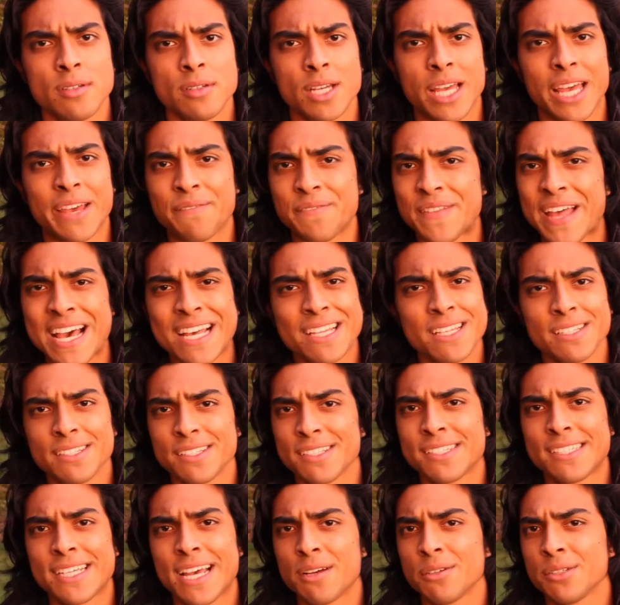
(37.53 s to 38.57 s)
If that doesn't
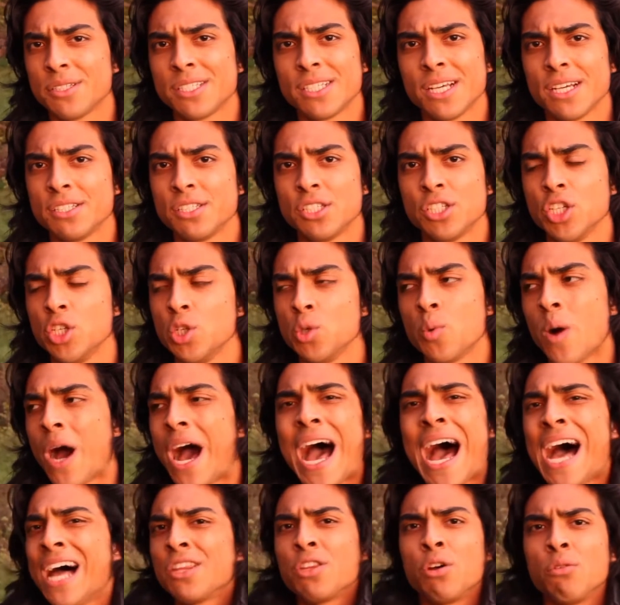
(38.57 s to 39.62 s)
sound sus to you,
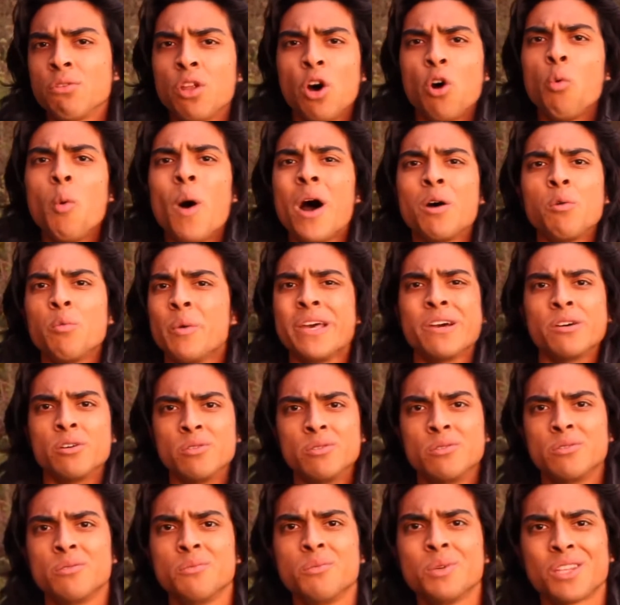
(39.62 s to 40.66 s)
I don't know what will.
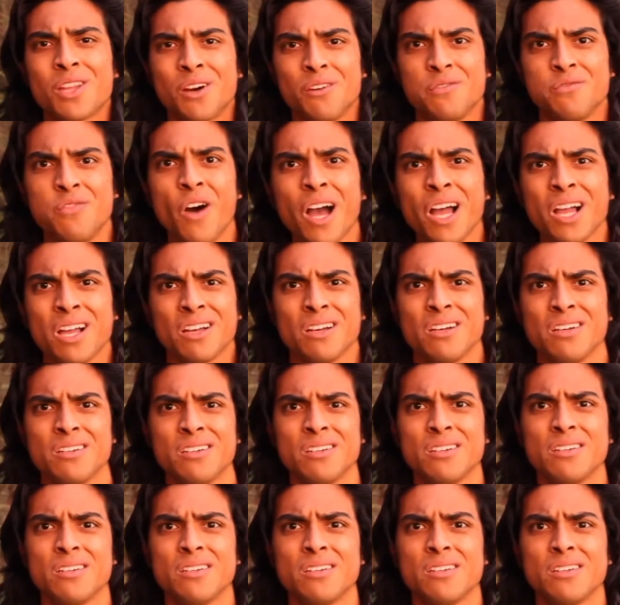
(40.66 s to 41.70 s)
What the fuck?
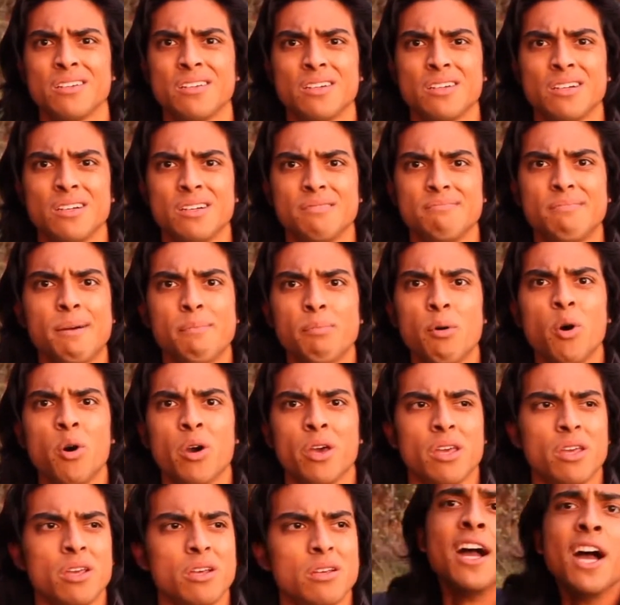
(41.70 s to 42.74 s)
My
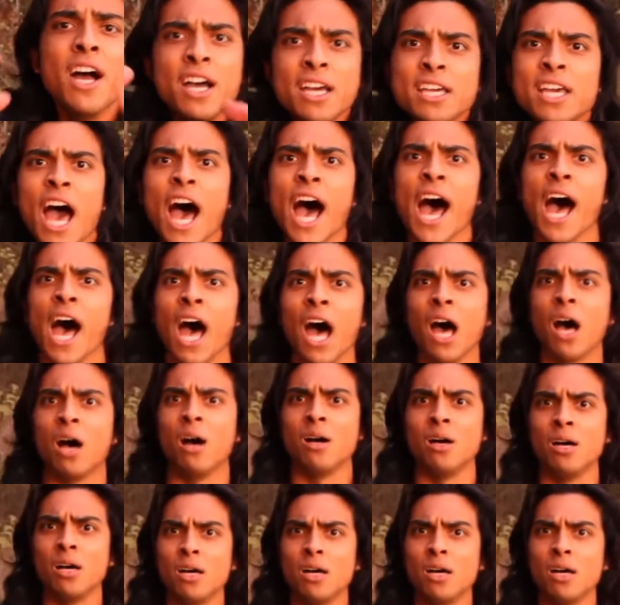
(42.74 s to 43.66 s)
boy. Yeah!